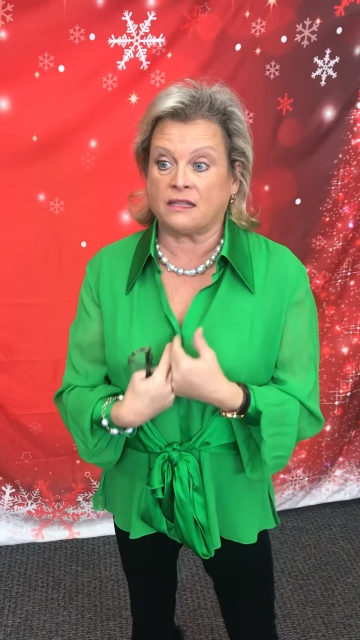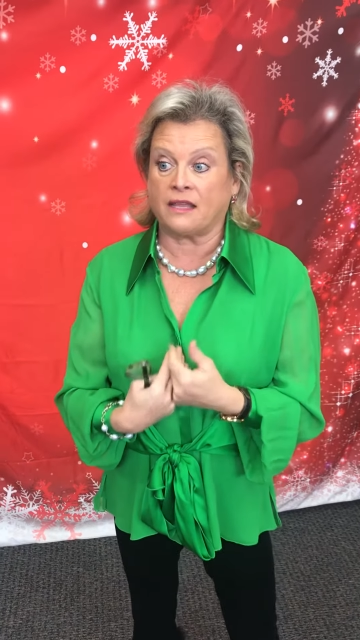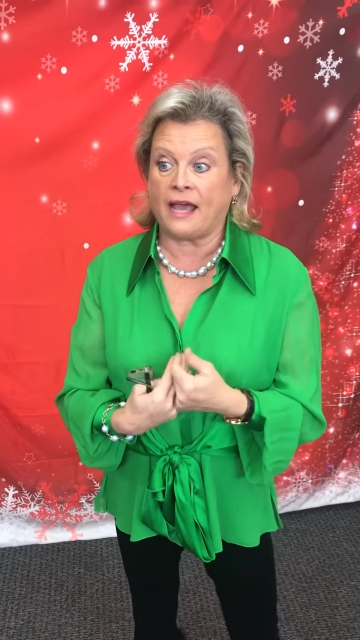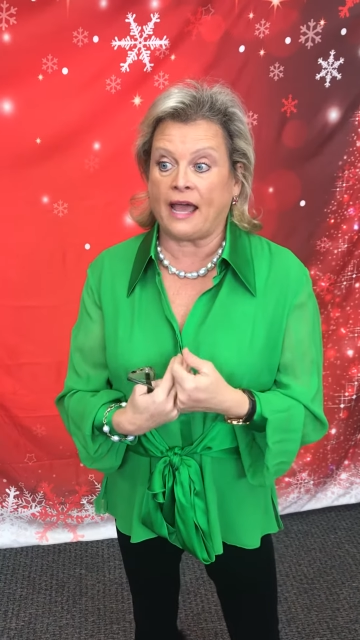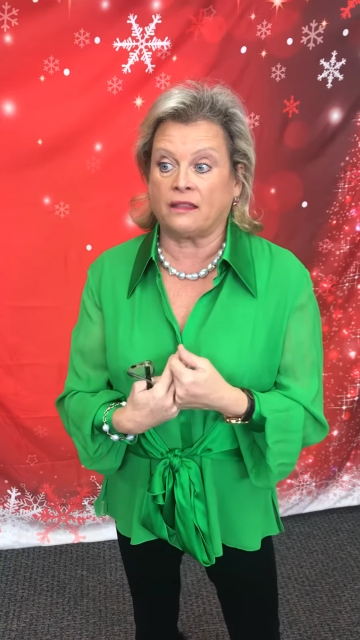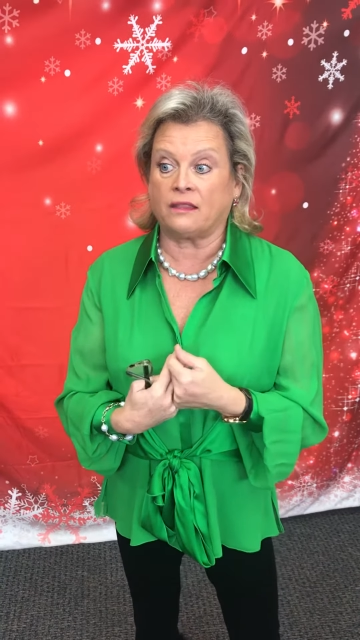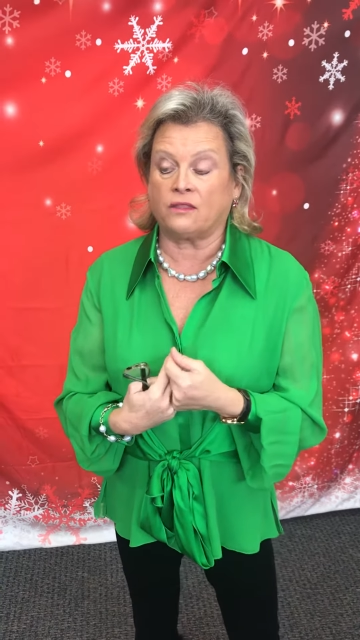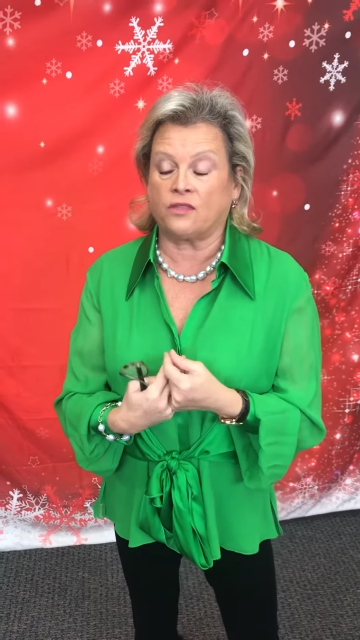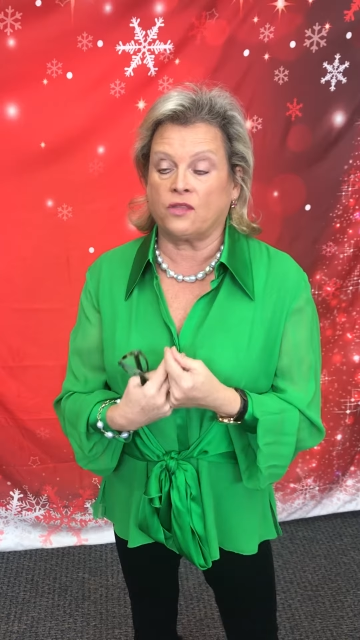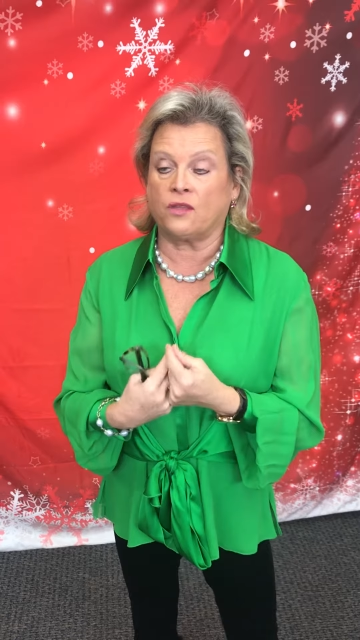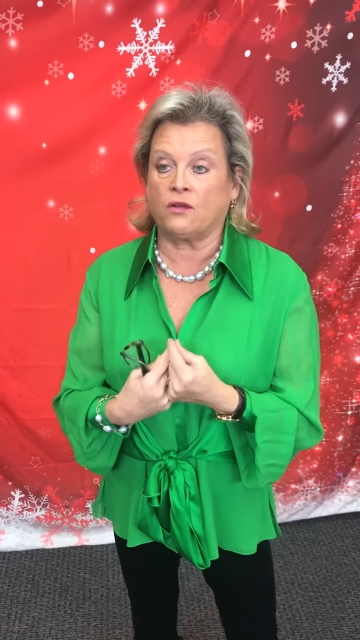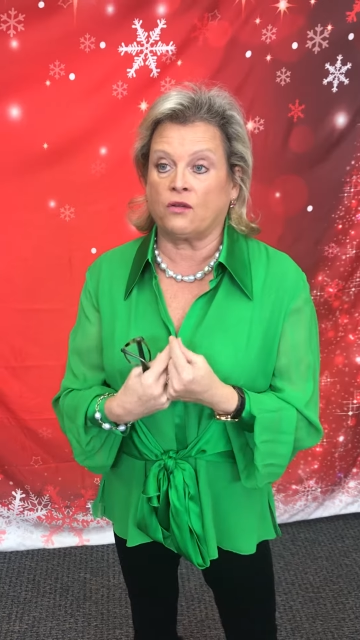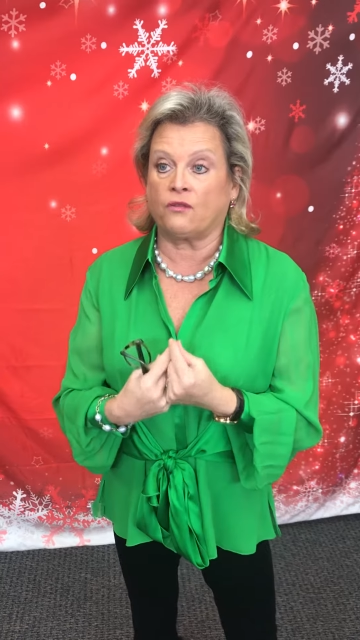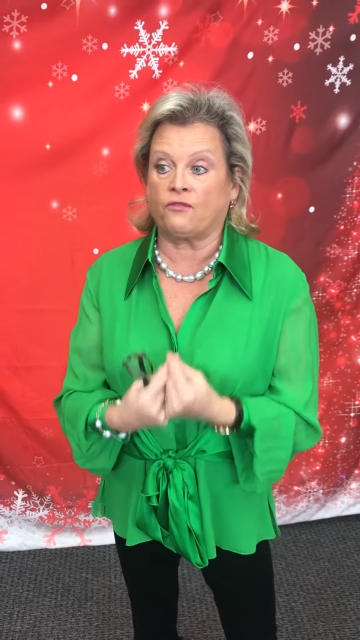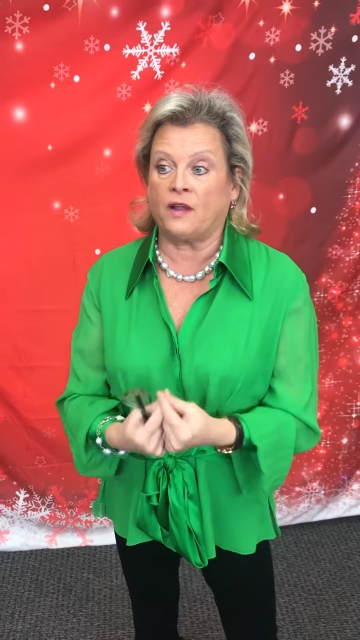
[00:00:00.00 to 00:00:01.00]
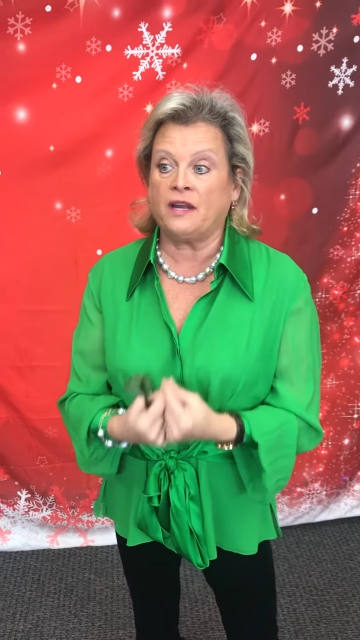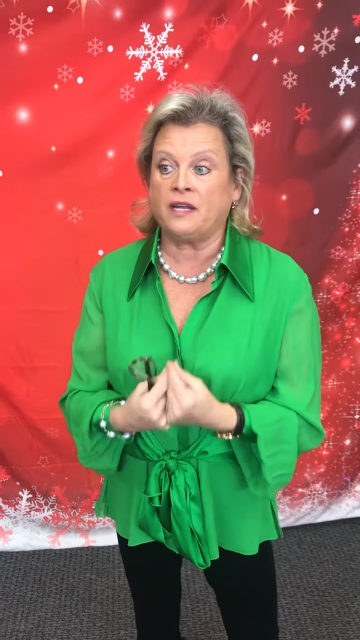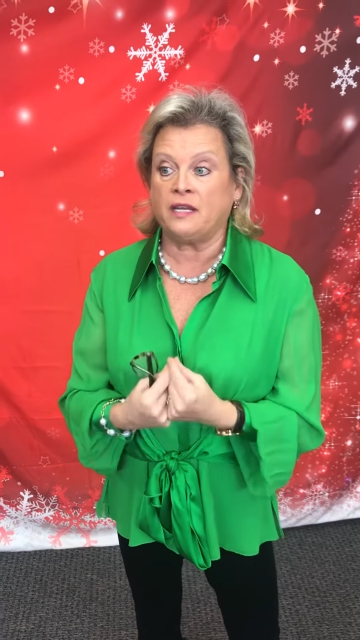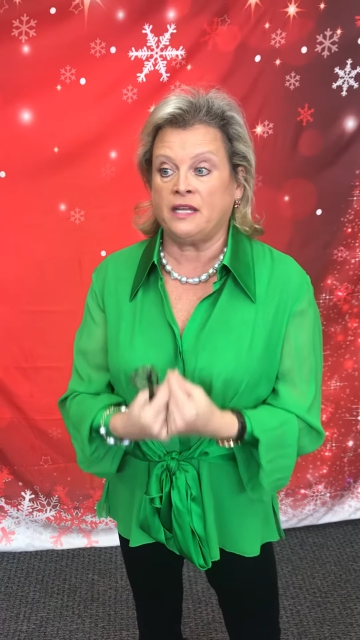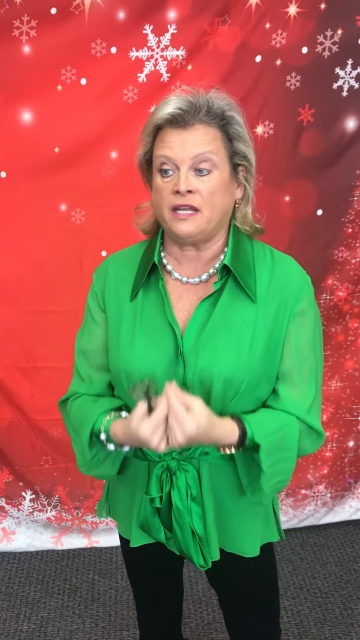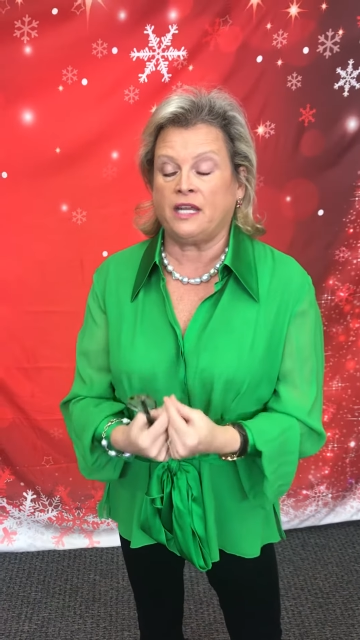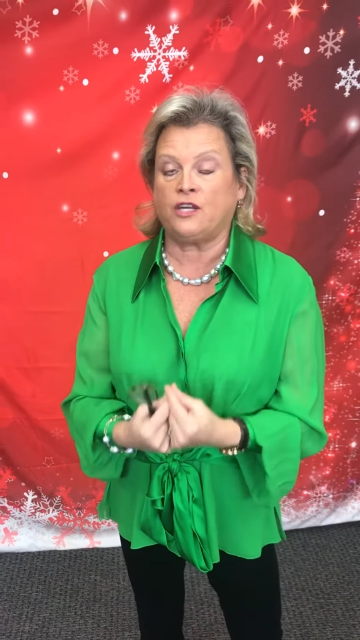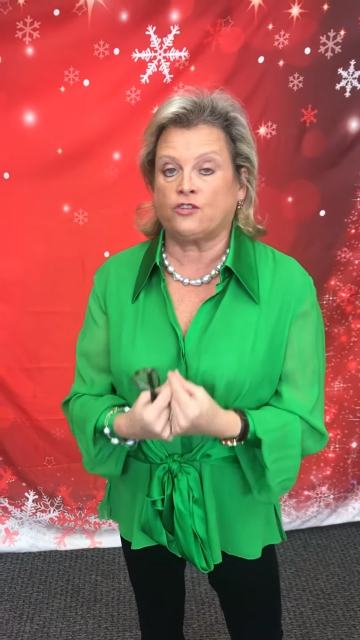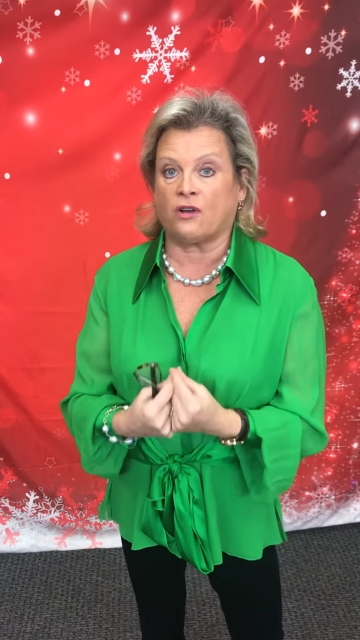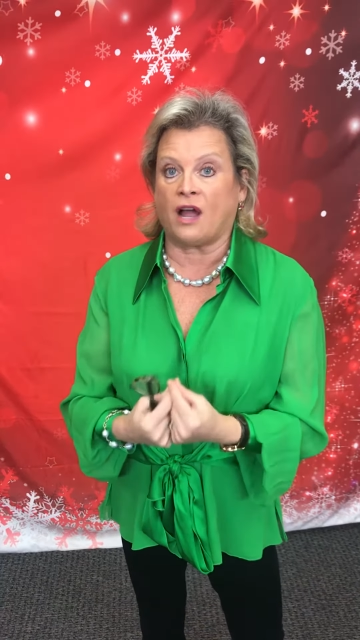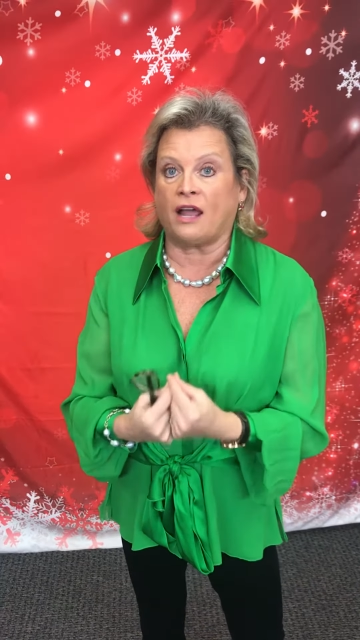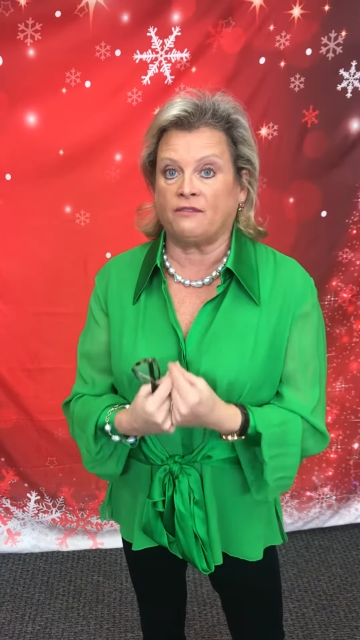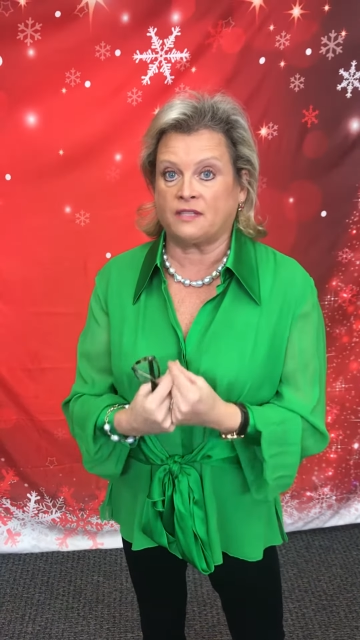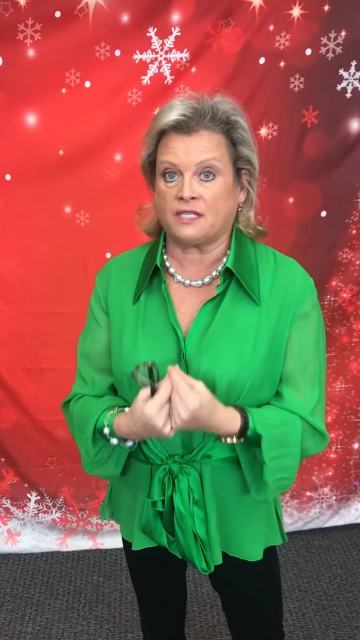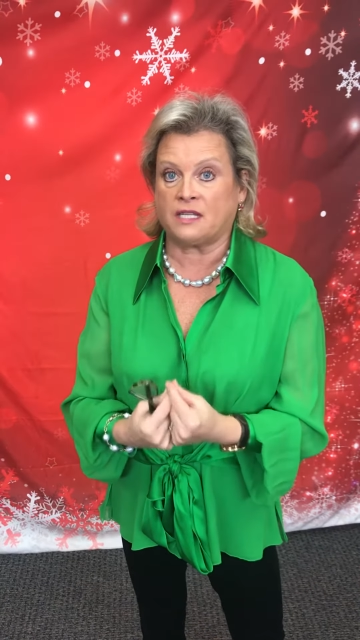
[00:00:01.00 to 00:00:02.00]
that the Fund a Need
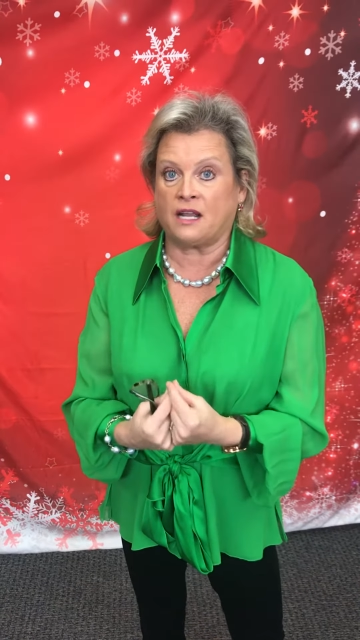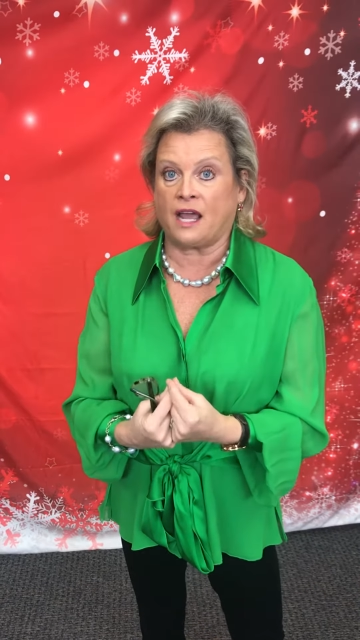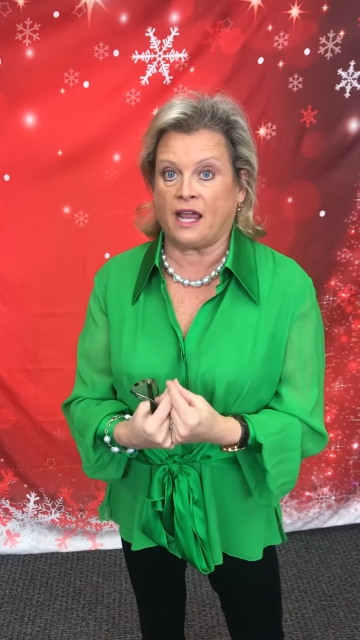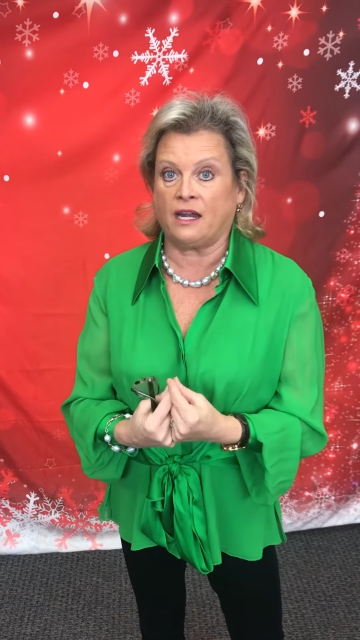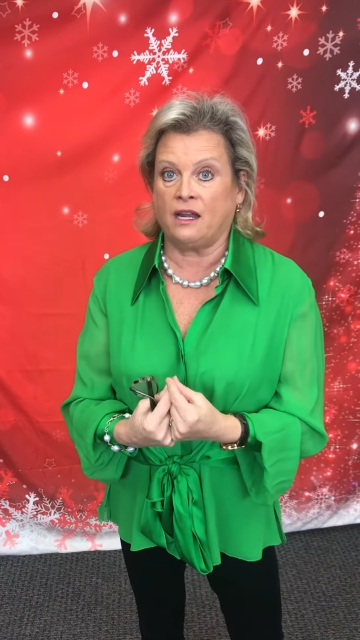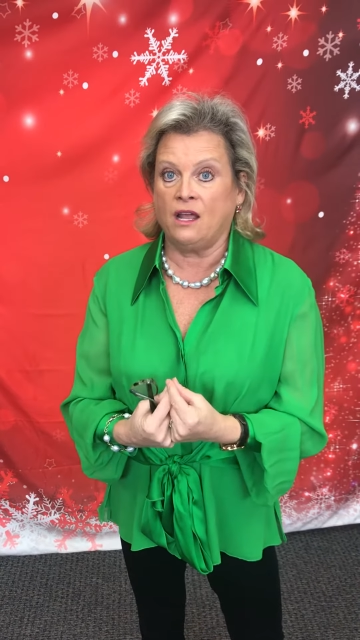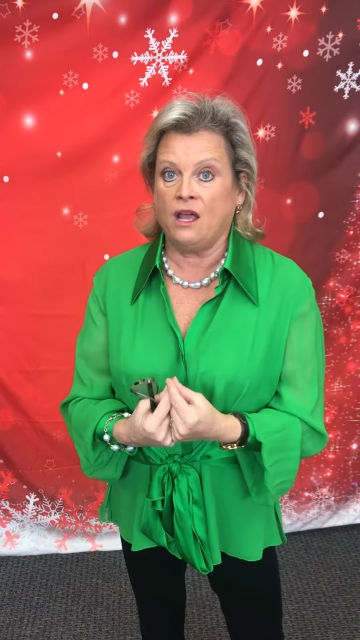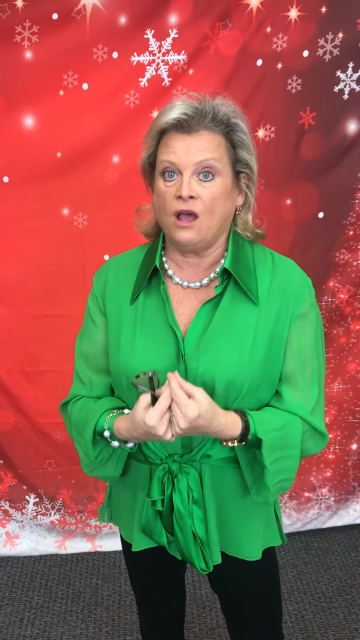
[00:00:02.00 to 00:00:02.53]
drive tonight